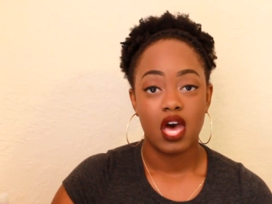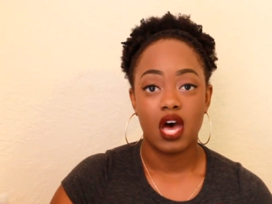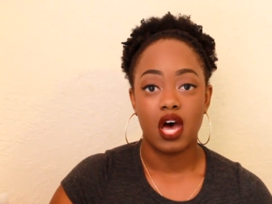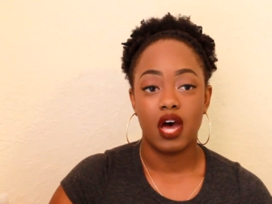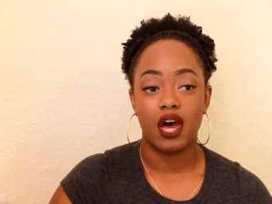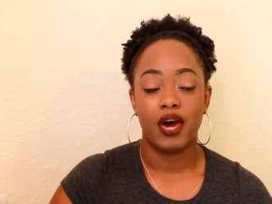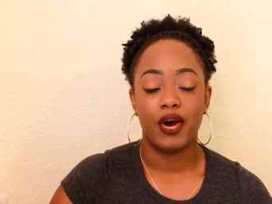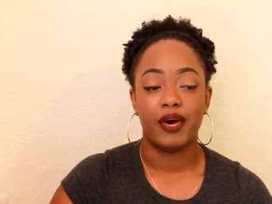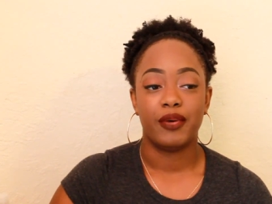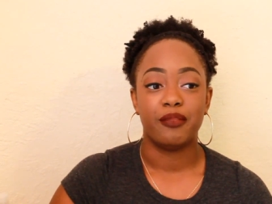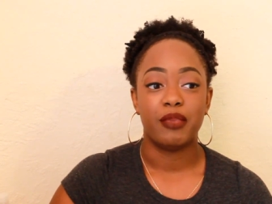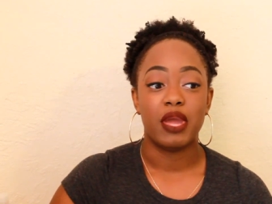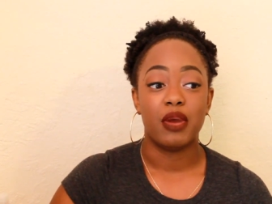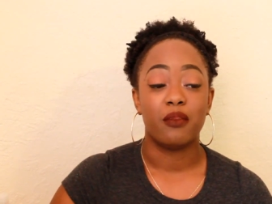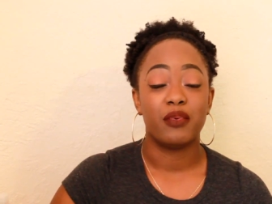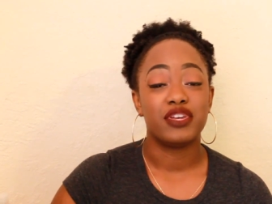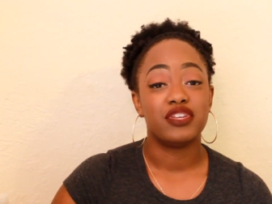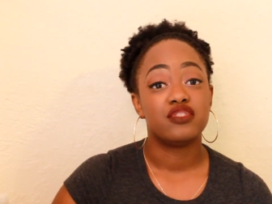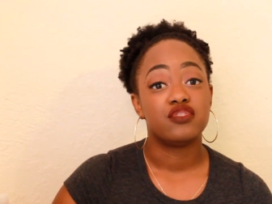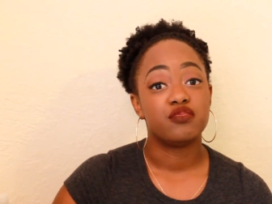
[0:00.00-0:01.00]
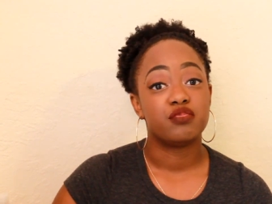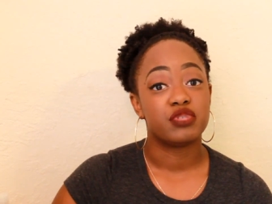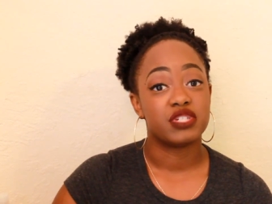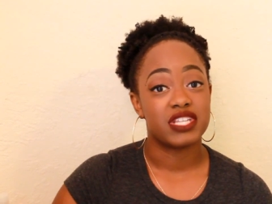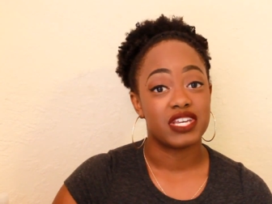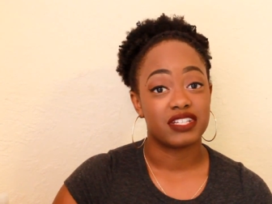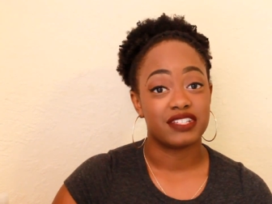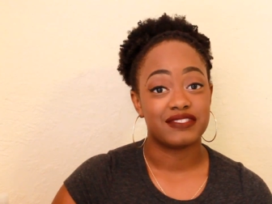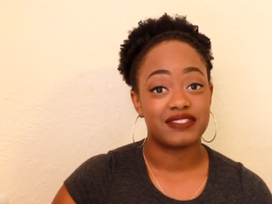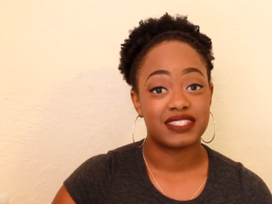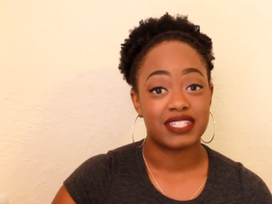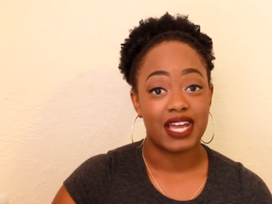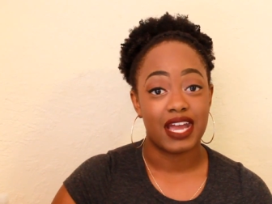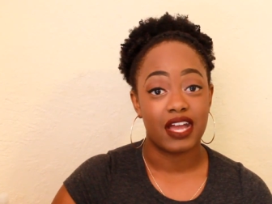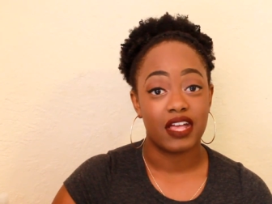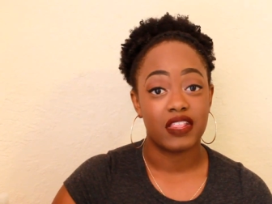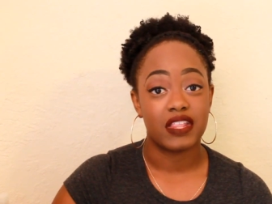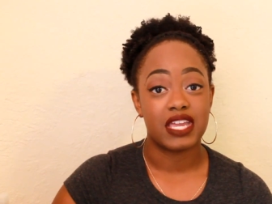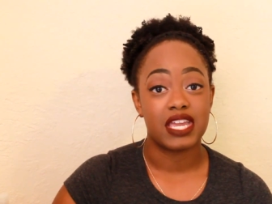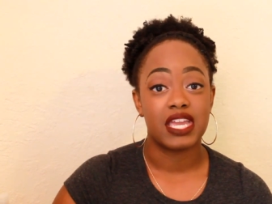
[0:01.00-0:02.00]
and when you do protective
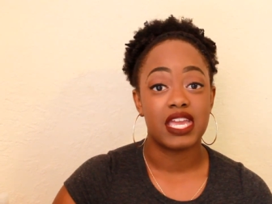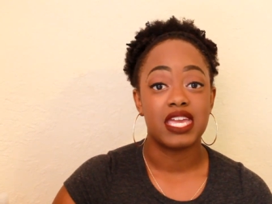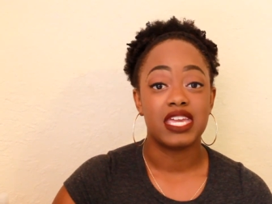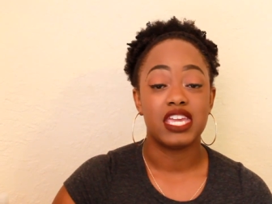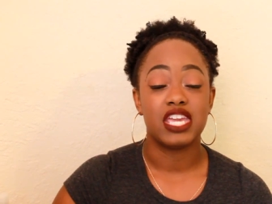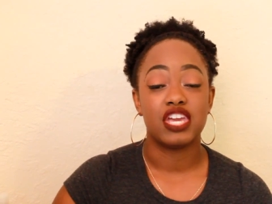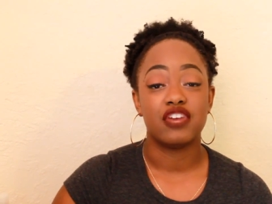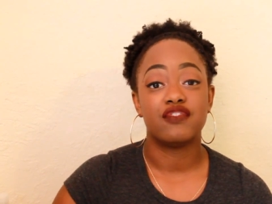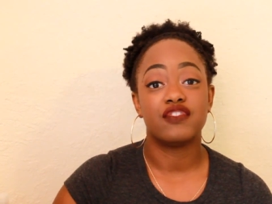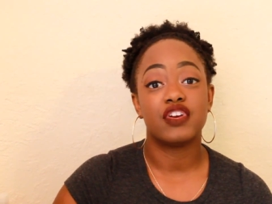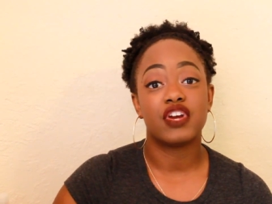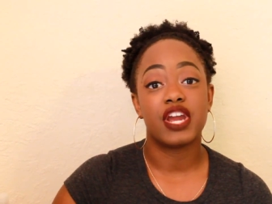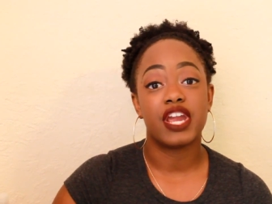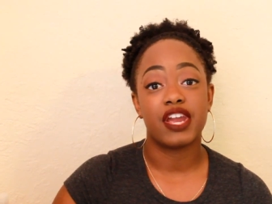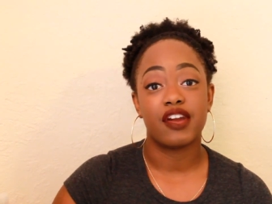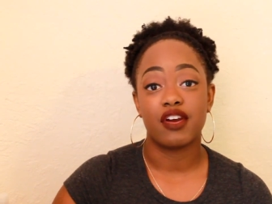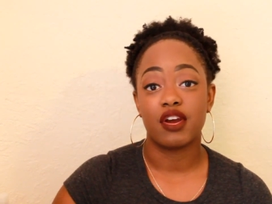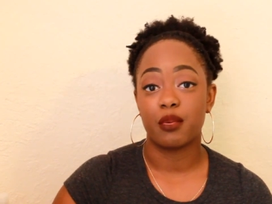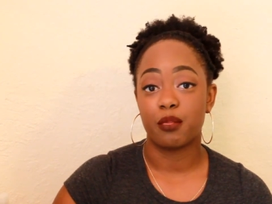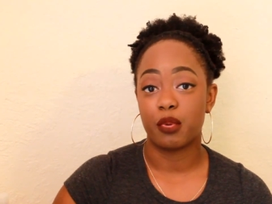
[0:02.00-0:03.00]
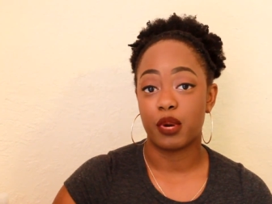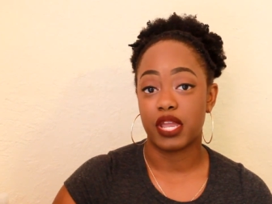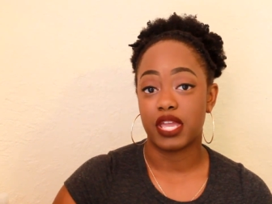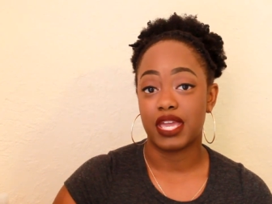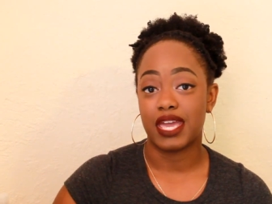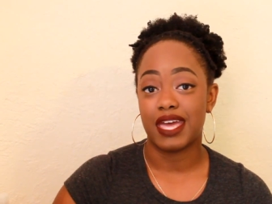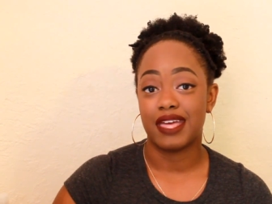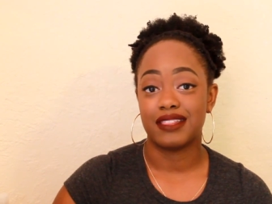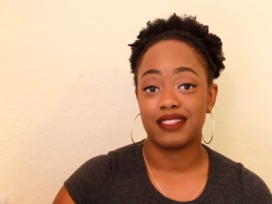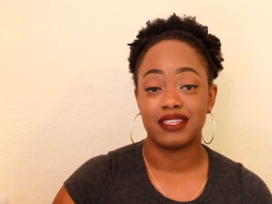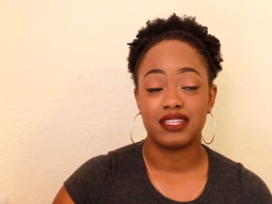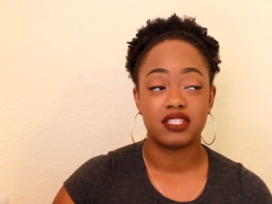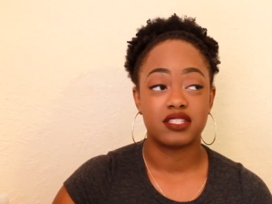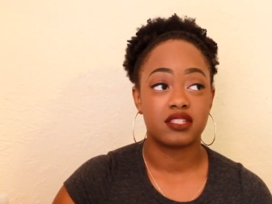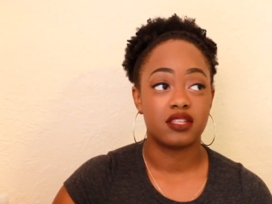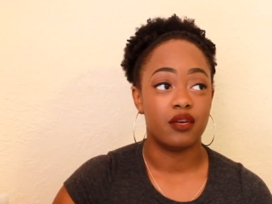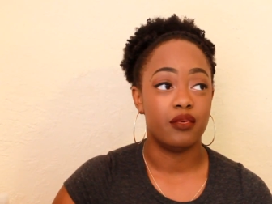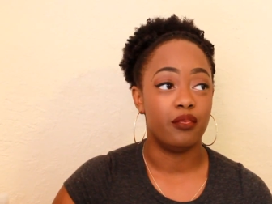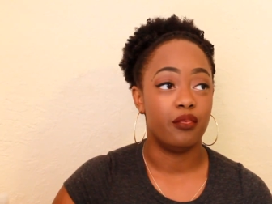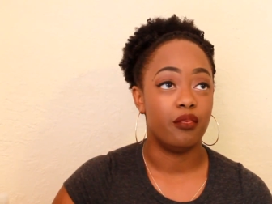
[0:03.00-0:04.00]
styling, give your hair a break at
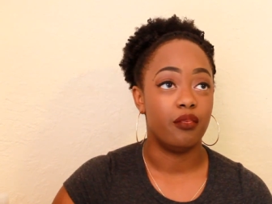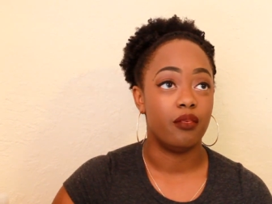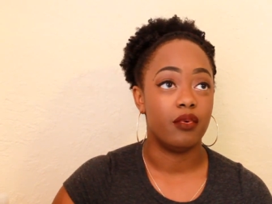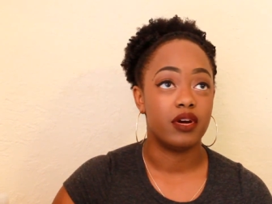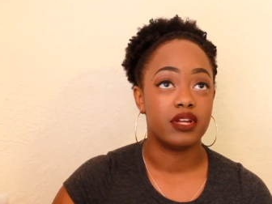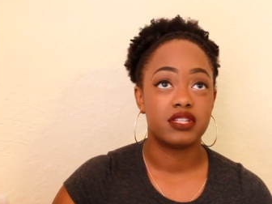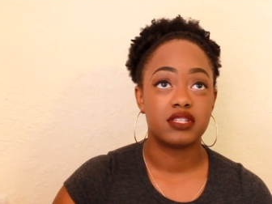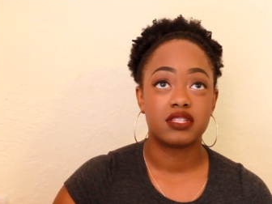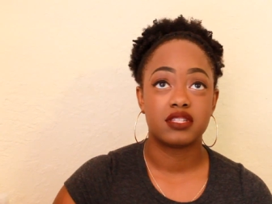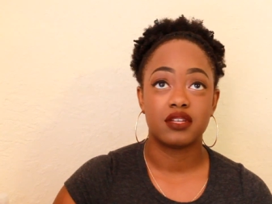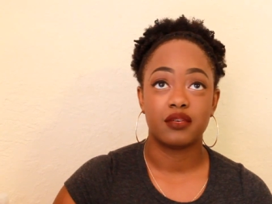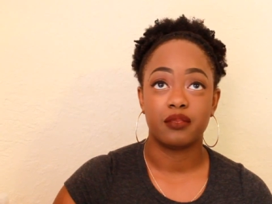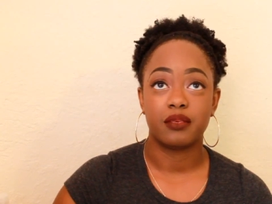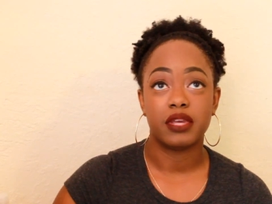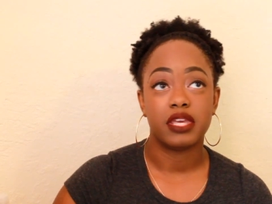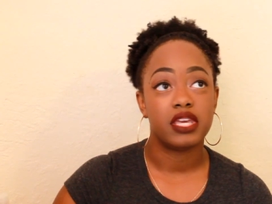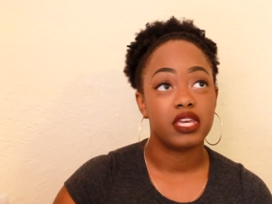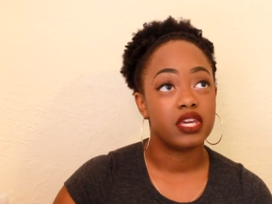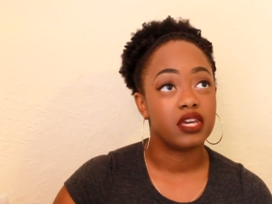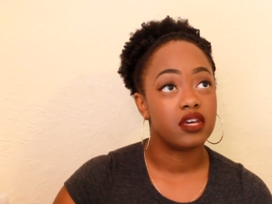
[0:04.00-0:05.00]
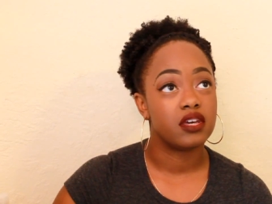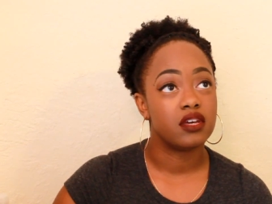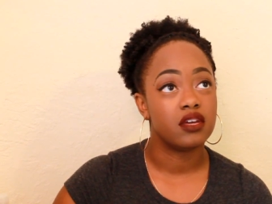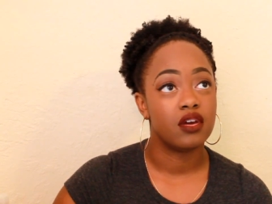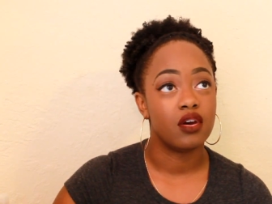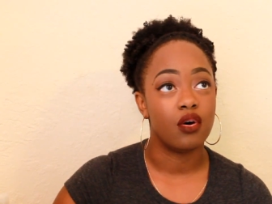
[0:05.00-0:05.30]
least once a week,